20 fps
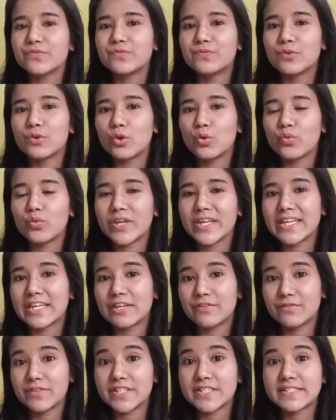following
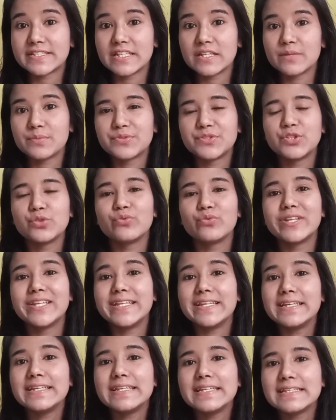given steps, you will
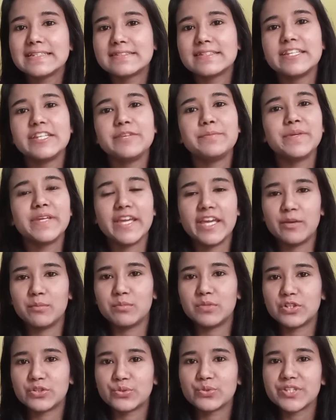easily be
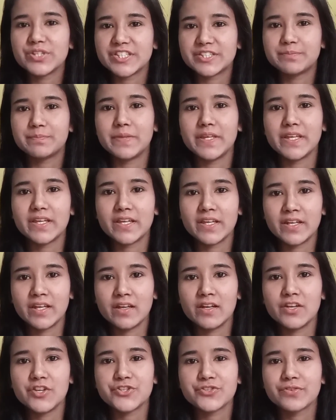able to speak in
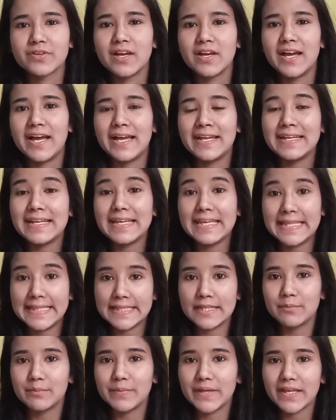English. And in
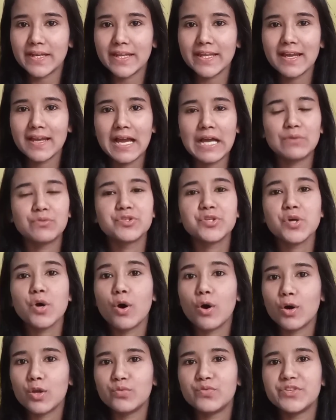the beginning, I would
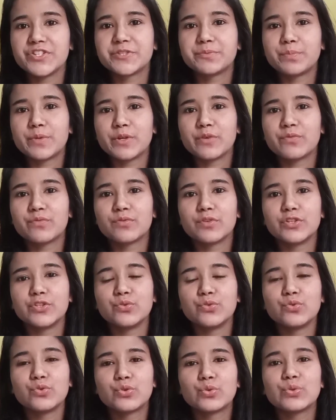always prefer
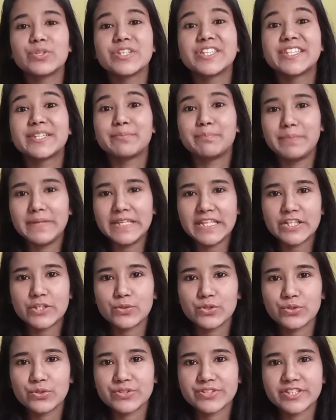you to speak
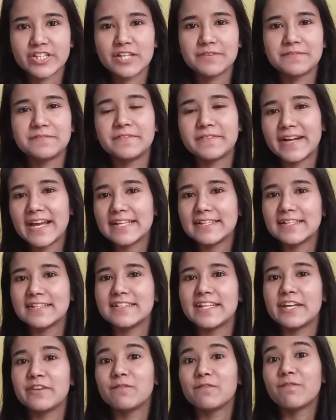to yourself rather
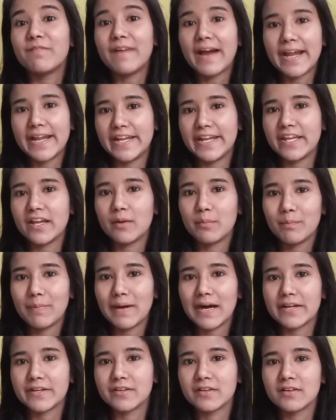than finding a
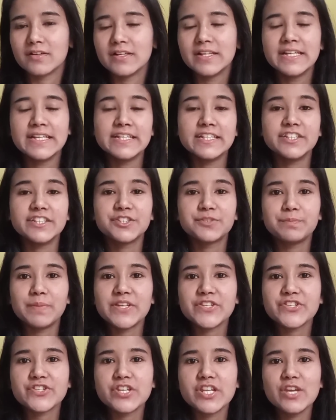partner,
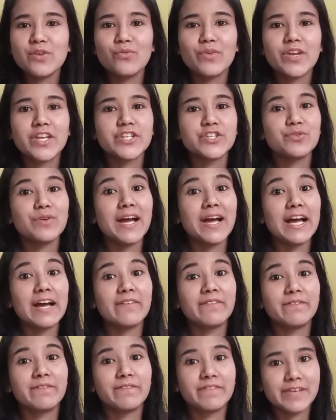especially when you
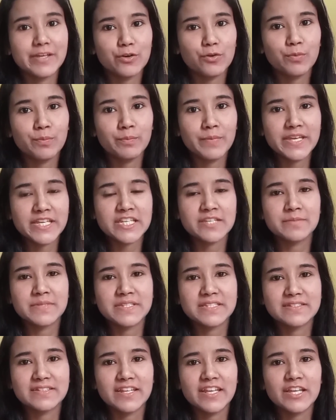have fear of making
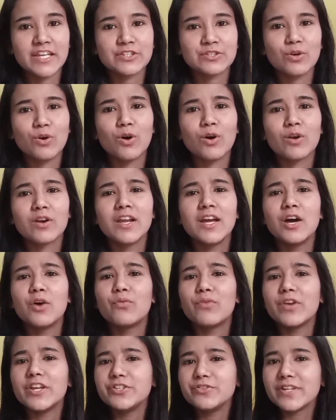mistakes or
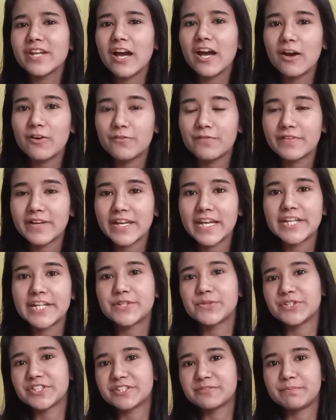when you're afraid
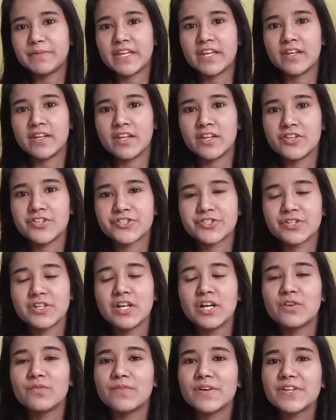to speak in English.
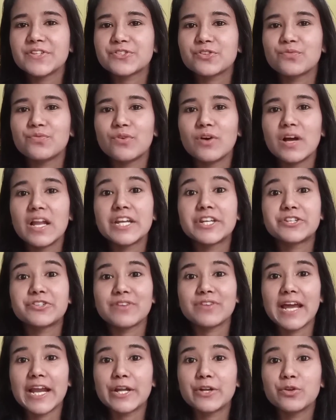First of all,
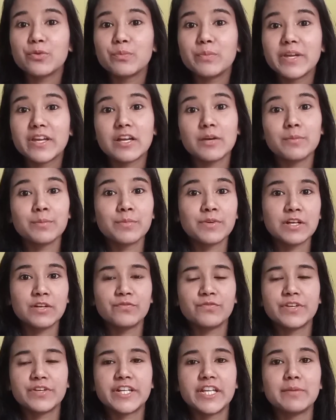try to become
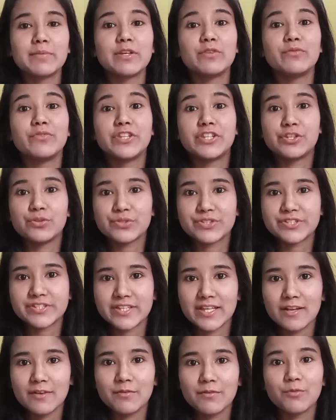comfortable with
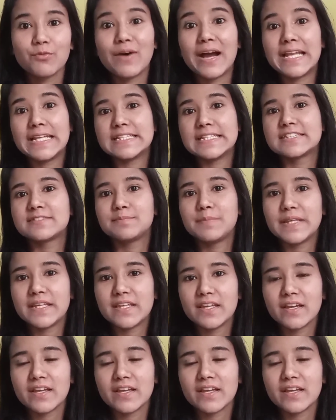yourself while speaking